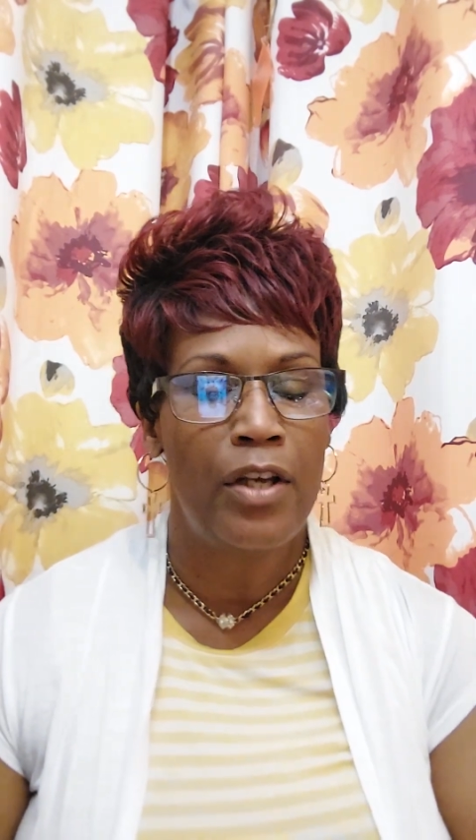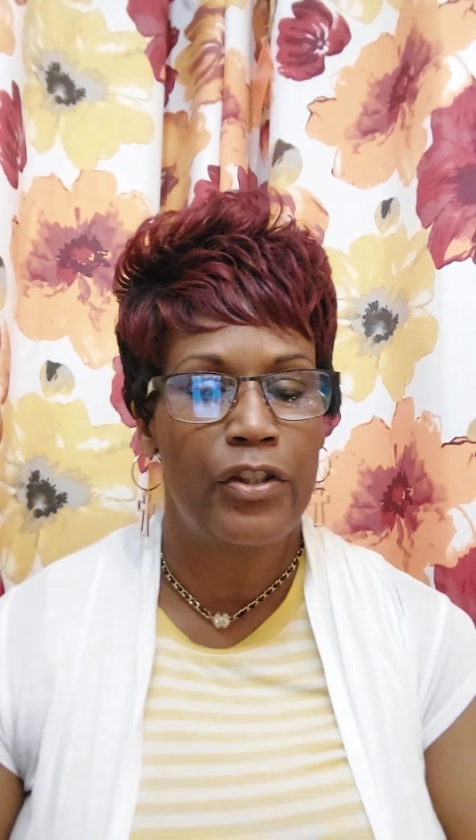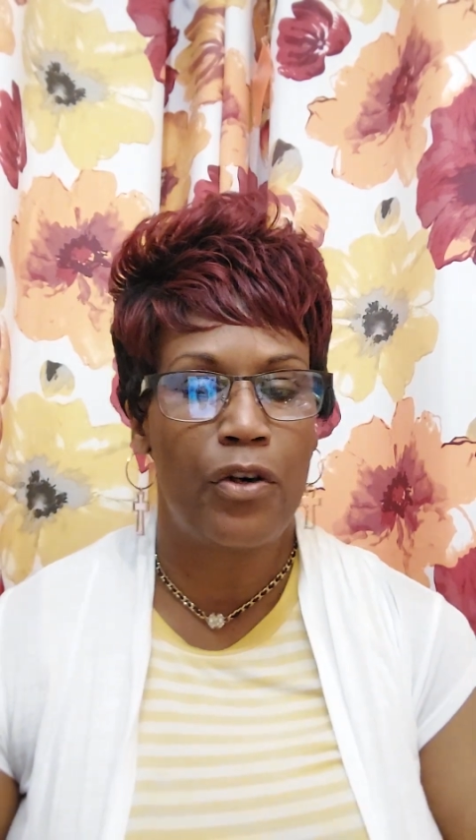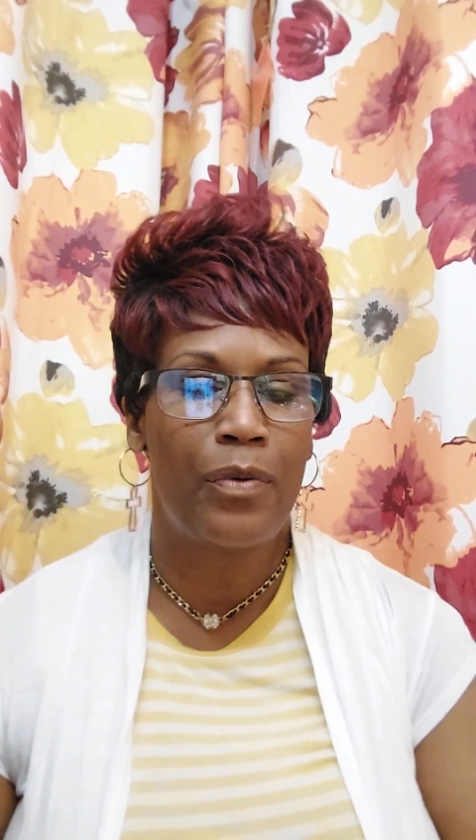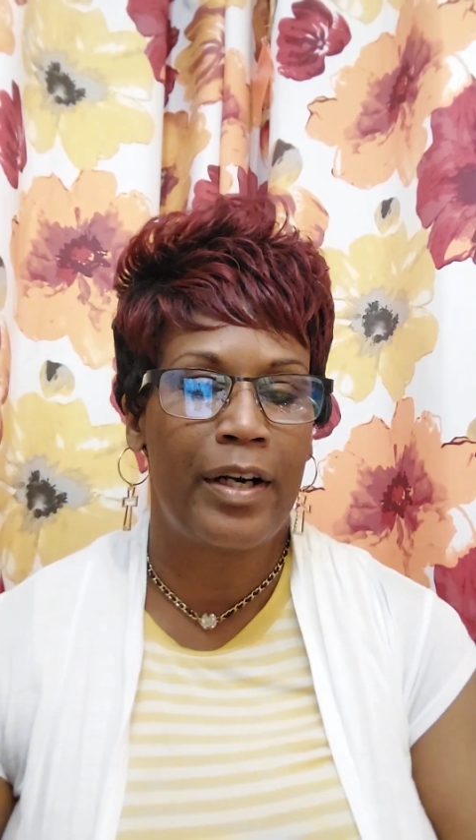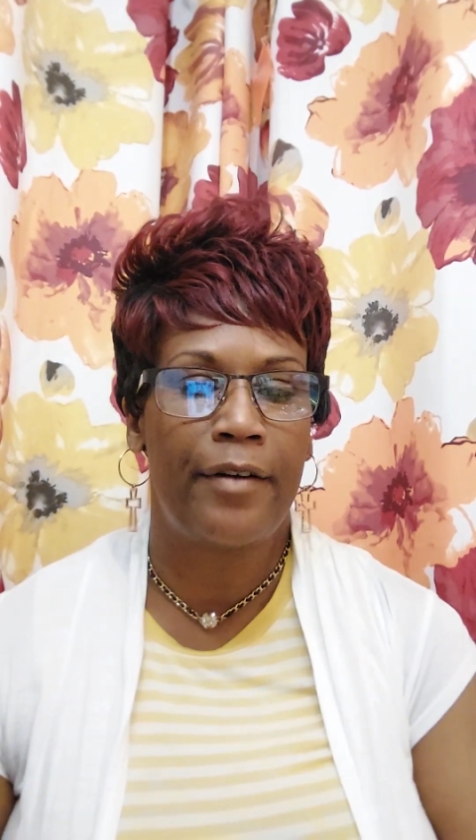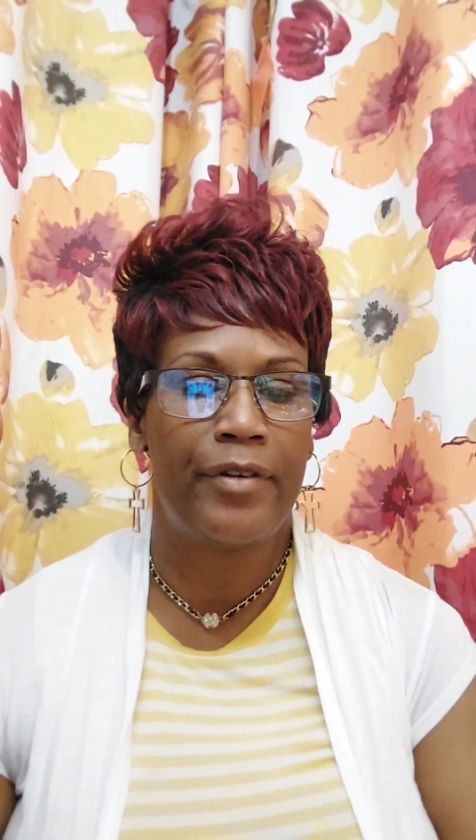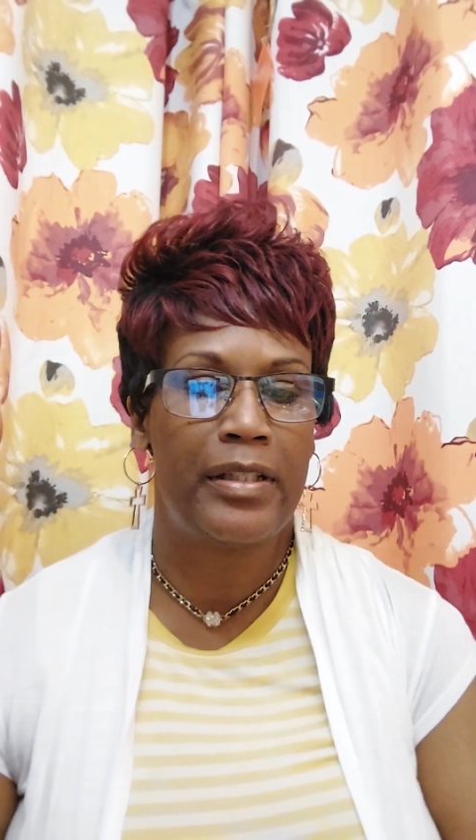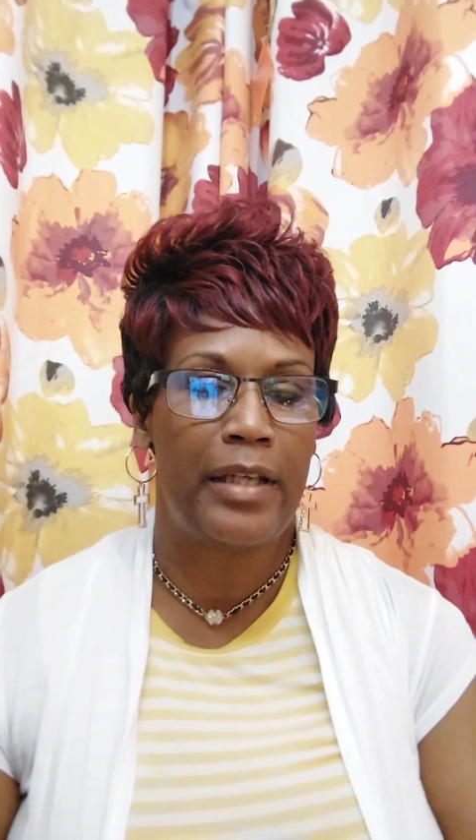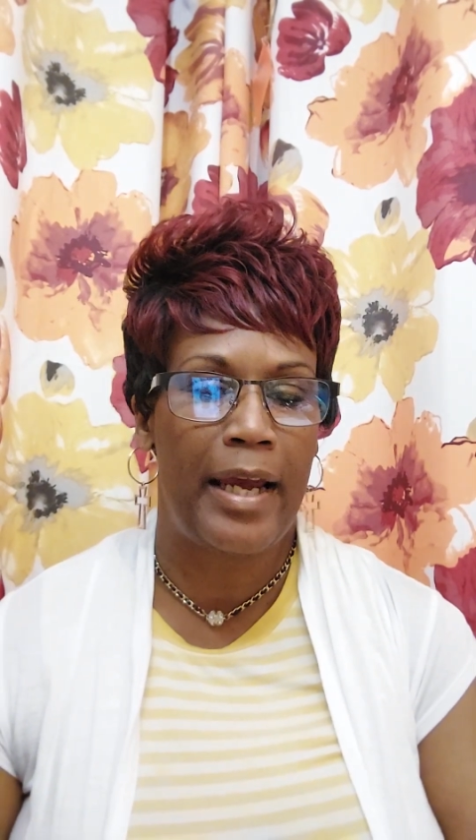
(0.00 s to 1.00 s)
So whatever
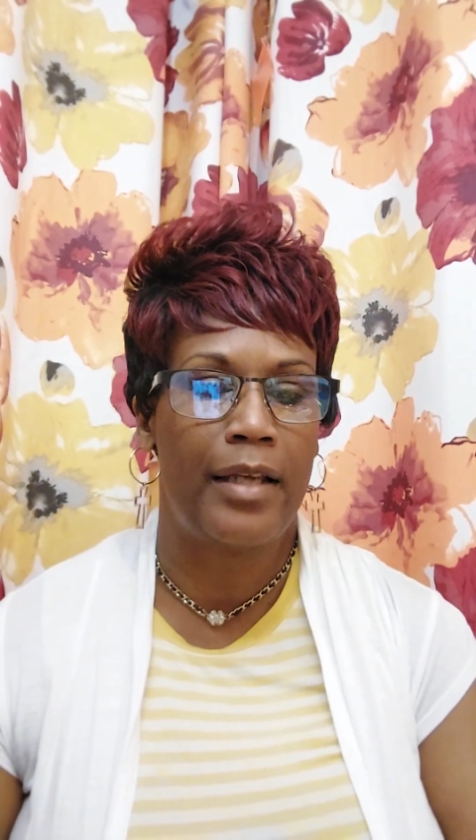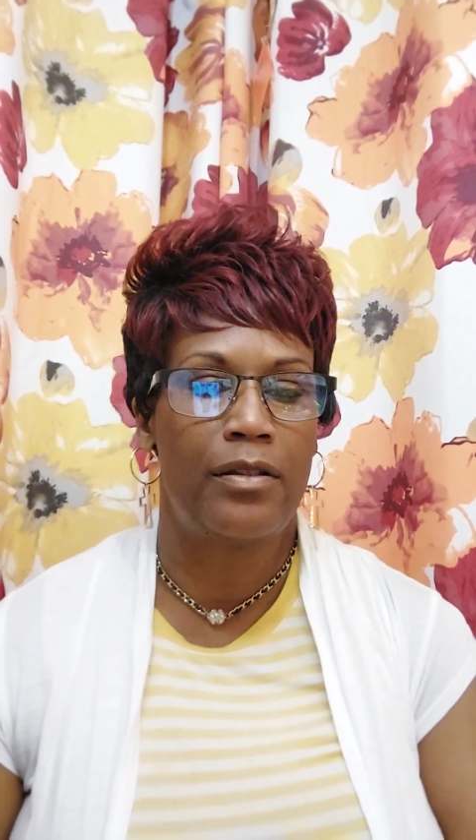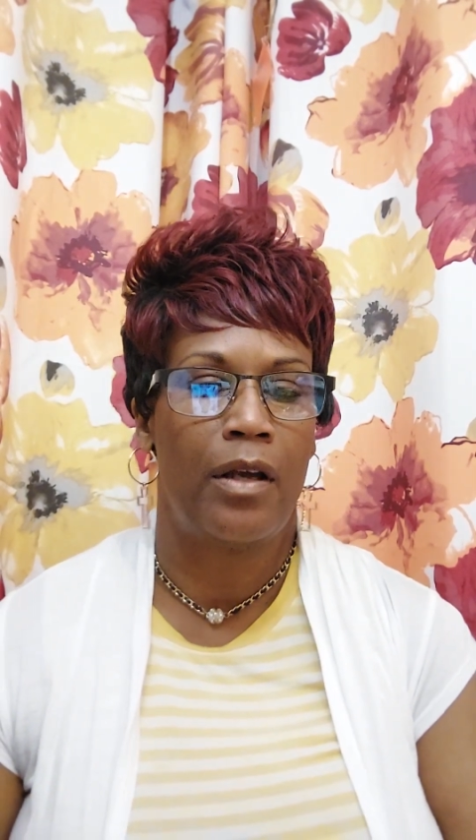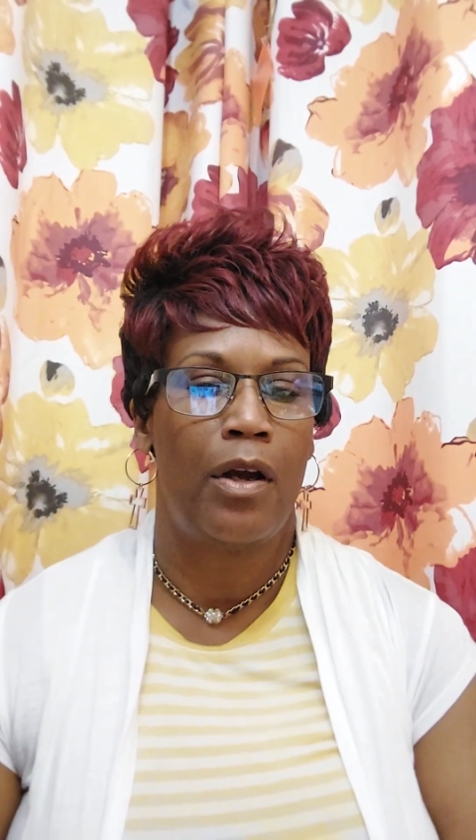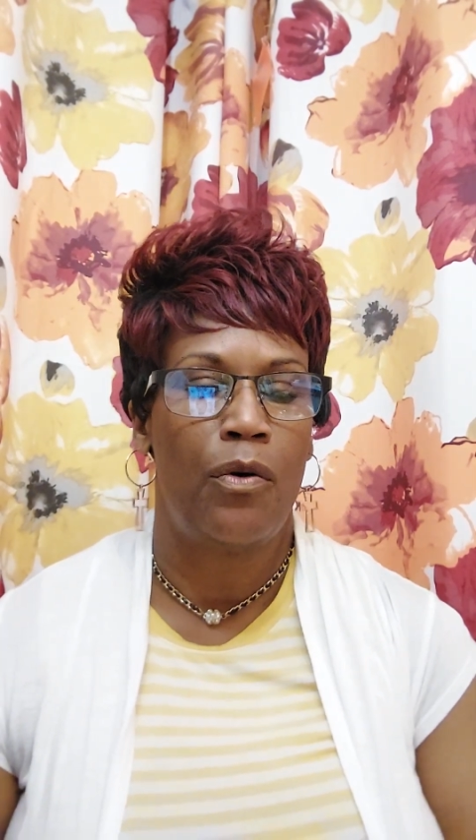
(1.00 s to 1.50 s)
it takes,